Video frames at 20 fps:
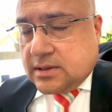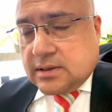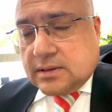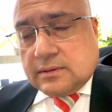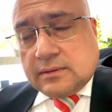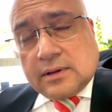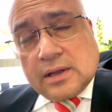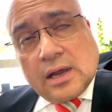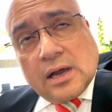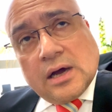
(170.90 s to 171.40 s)

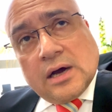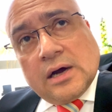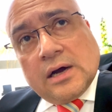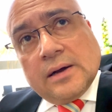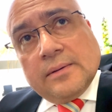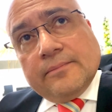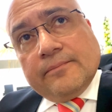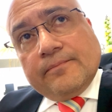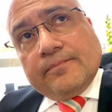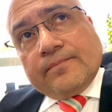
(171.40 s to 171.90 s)
They
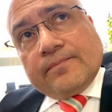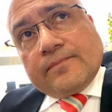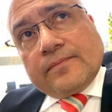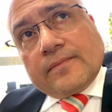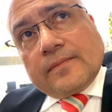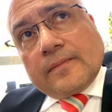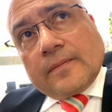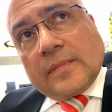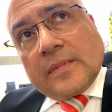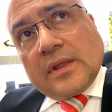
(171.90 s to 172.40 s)
are,
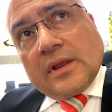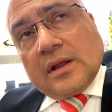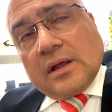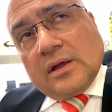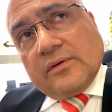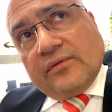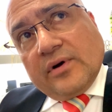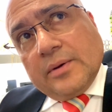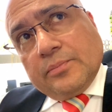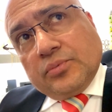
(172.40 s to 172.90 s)

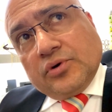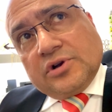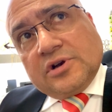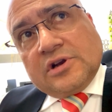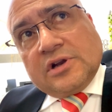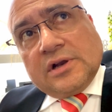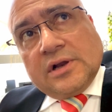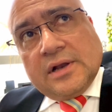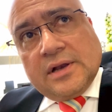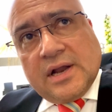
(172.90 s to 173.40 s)
if I put
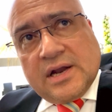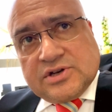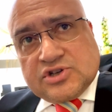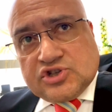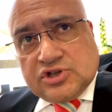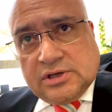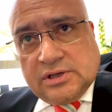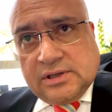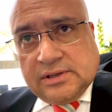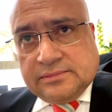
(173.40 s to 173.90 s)
it in a
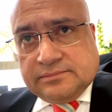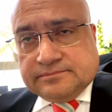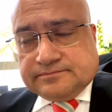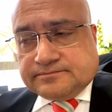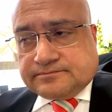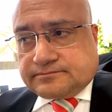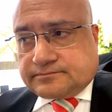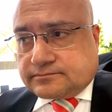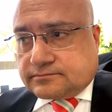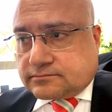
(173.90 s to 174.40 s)
nutshell,
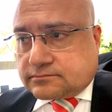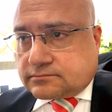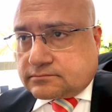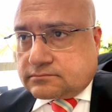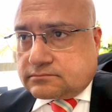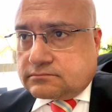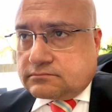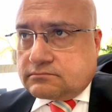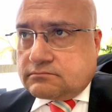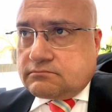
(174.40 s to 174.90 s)

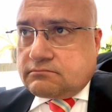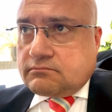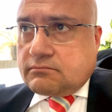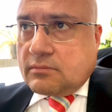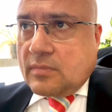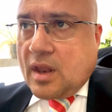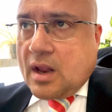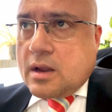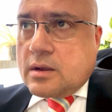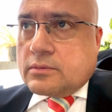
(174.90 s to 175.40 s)

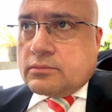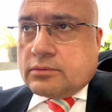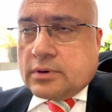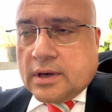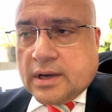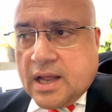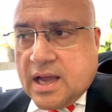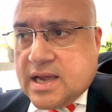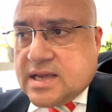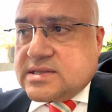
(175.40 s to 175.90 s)

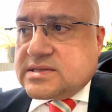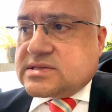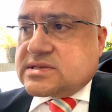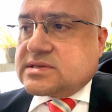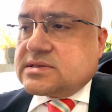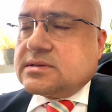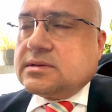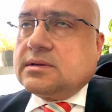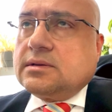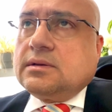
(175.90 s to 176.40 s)

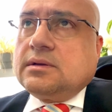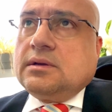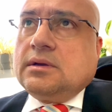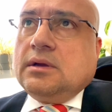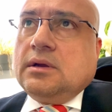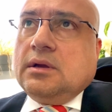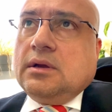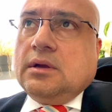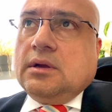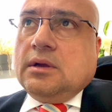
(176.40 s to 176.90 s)
reliance,
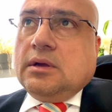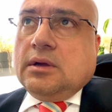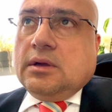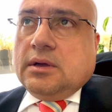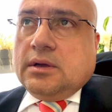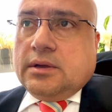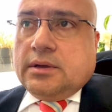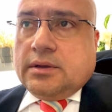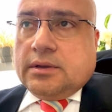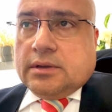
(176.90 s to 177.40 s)

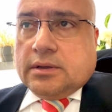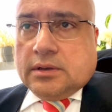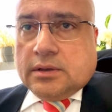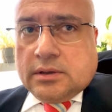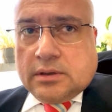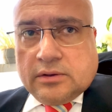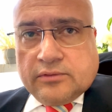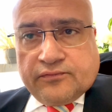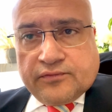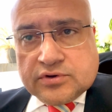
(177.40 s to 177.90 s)

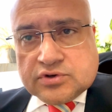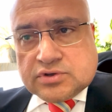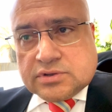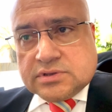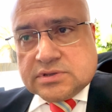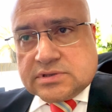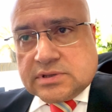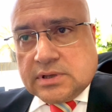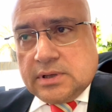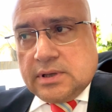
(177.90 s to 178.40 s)

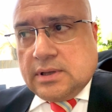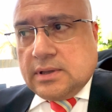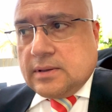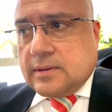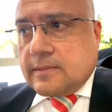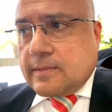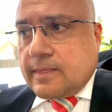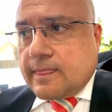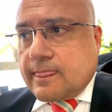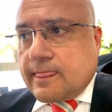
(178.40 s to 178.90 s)
efficiency,
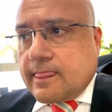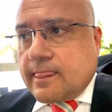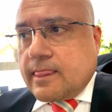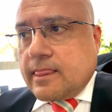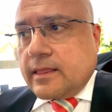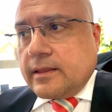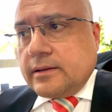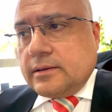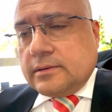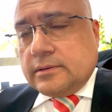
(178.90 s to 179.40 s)

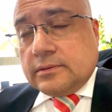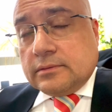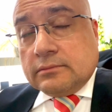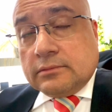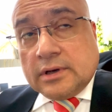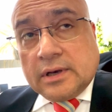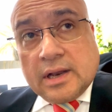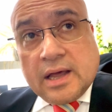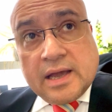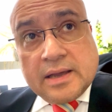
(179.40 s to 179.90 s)

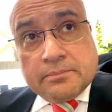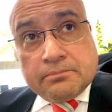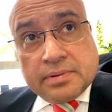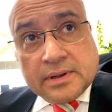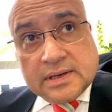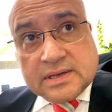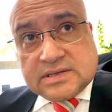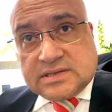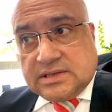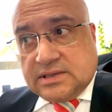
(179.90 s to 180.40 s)

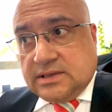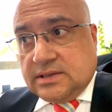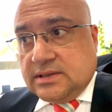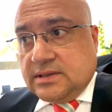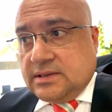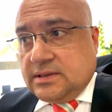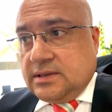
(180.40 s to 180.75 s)
reliability,